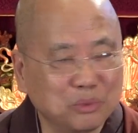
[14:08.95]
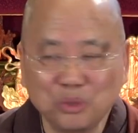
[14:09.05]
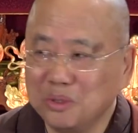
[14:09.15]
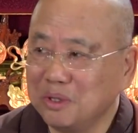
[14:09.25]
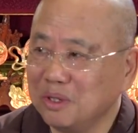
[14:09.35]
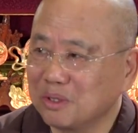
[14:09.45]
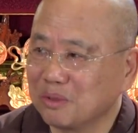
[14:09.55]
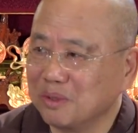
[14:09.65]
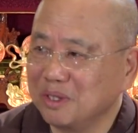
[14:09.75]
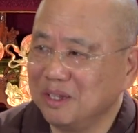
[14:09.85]
2 years
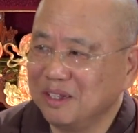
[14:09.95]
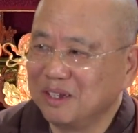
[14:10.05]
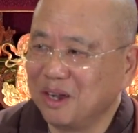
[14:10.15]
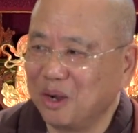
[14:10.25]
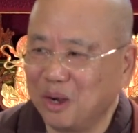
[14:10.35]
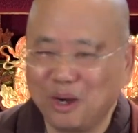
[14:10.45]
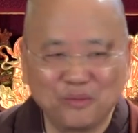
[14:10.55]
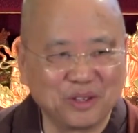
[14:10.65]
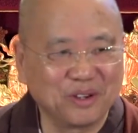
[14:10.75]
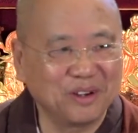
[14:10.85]
already,
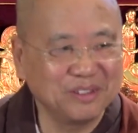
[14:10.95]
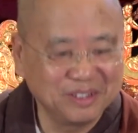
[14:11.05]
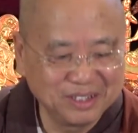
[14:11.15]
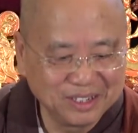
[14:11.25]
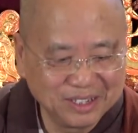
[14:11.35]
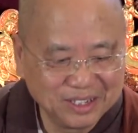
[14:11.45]
off and on.